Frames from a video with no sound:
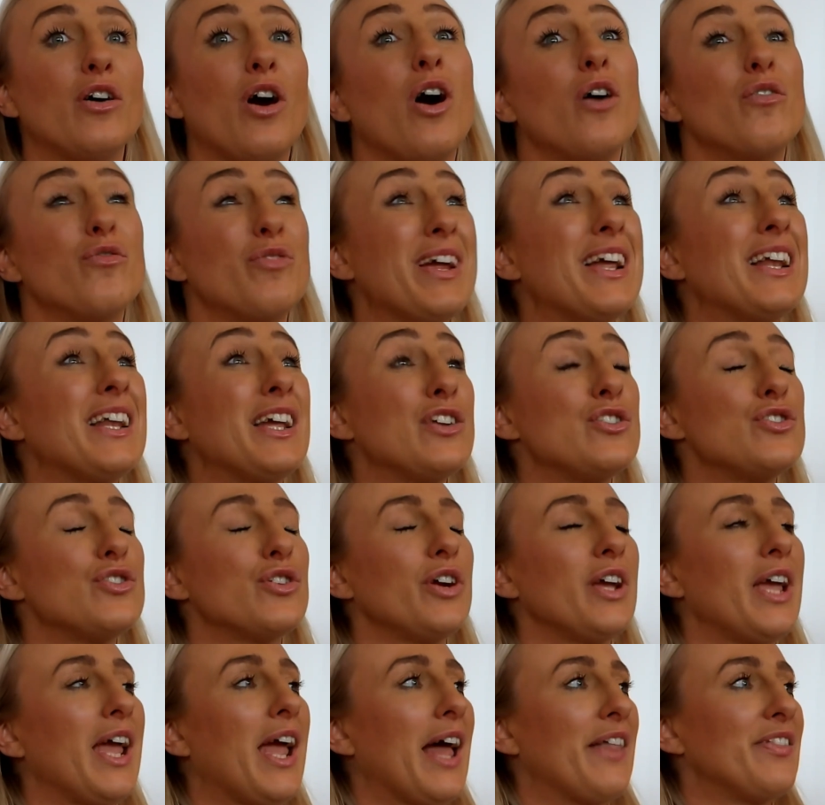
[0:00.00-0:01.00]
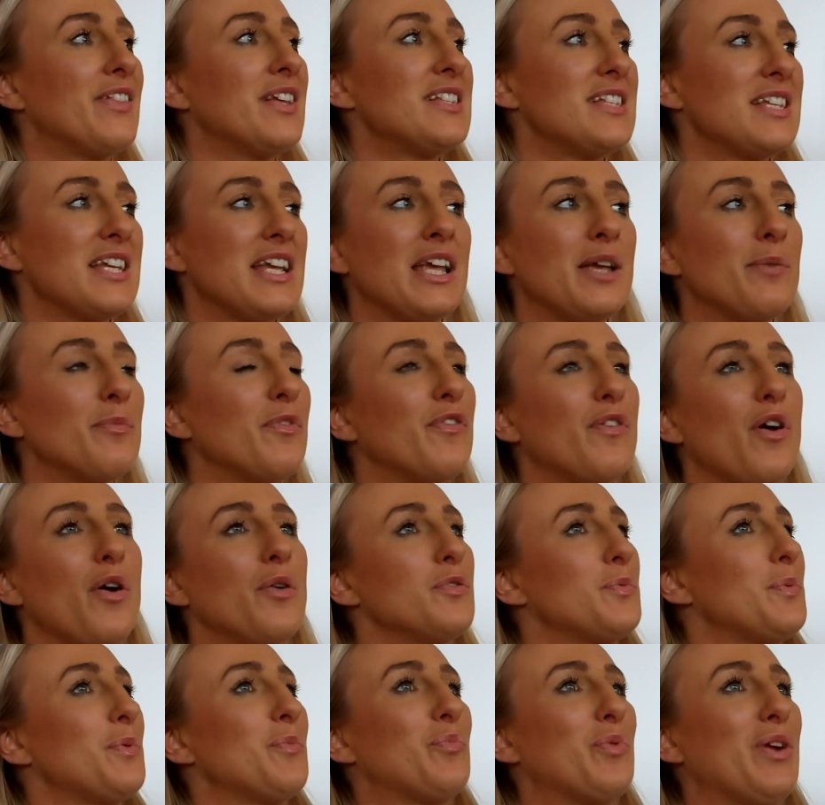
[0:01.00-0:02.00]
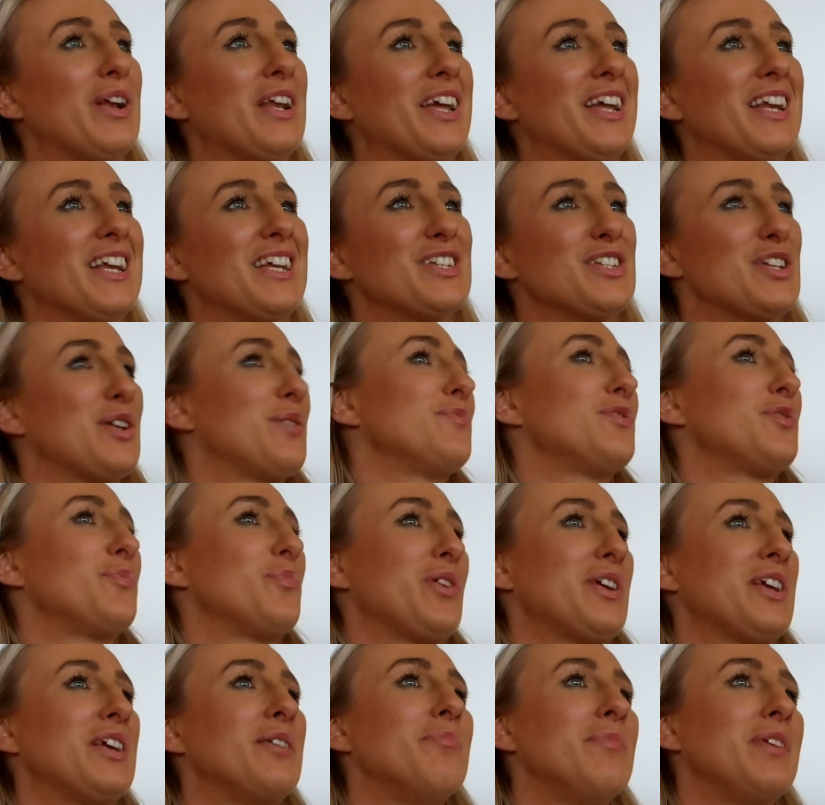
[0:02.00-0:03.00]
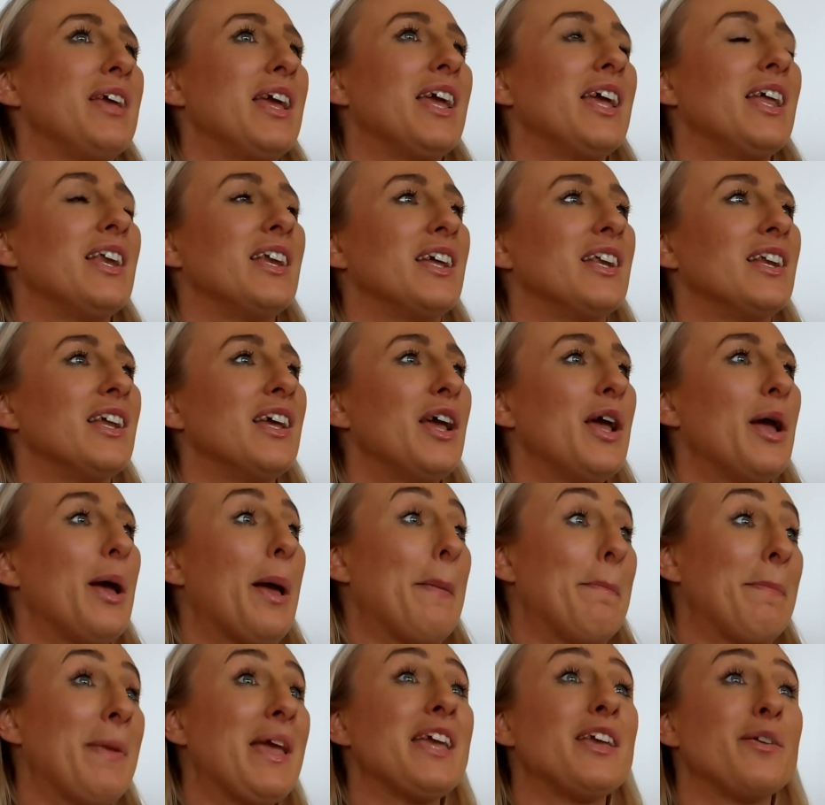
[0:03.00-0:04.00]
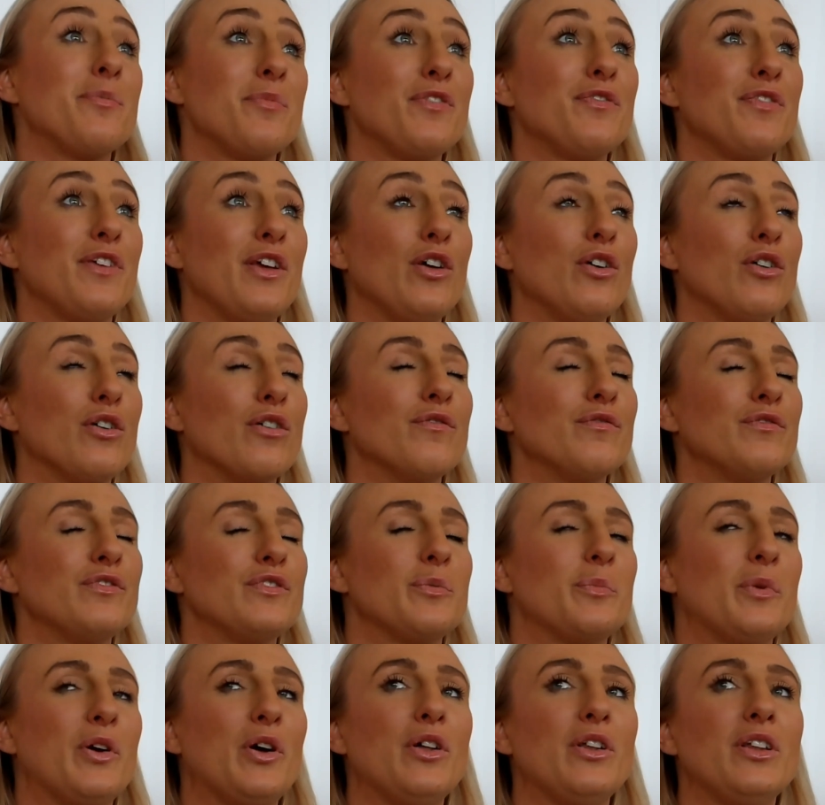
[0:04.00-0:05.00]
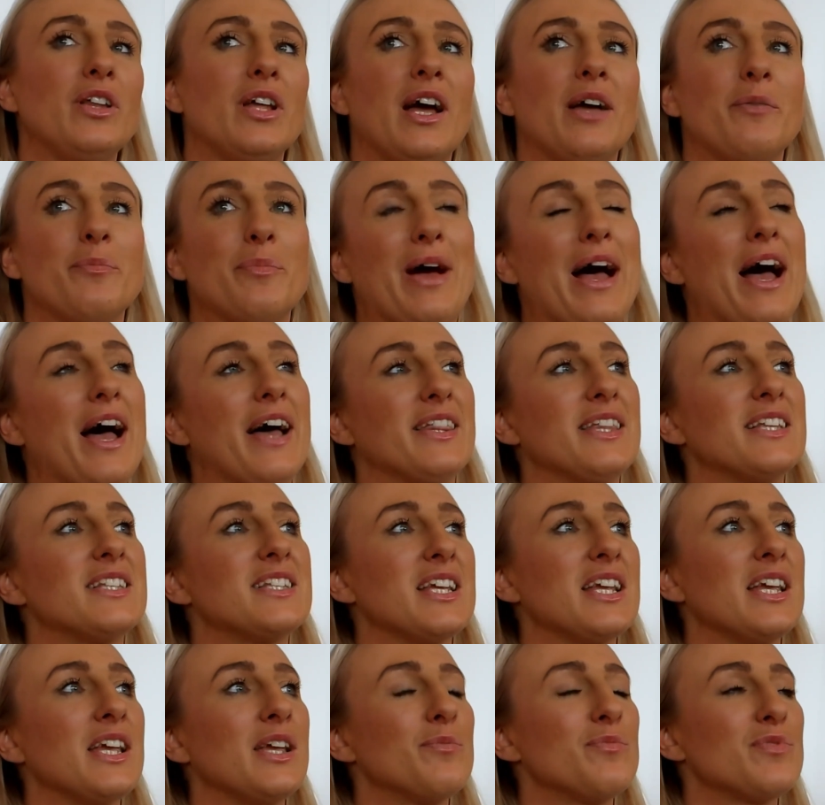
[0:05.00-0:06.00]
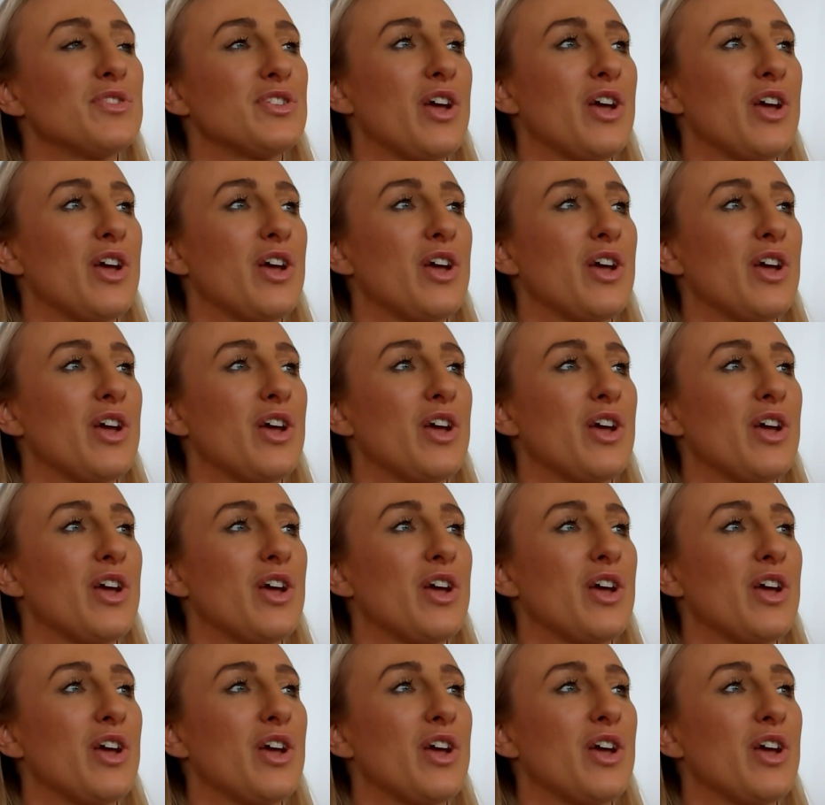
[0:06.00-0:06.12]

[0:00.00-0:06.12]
really enjoy it. And the team have always been brilliant in terms of bringing me in and, and making me feel comfortable and part of the team.